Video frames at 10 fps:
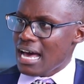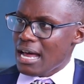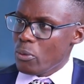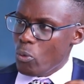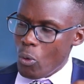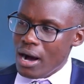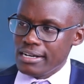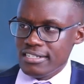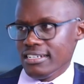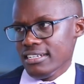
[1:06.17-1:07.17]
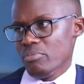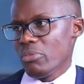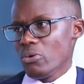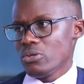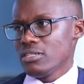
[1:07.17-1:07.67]
and why is it
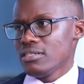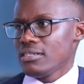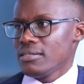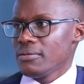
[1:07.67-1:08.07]
important?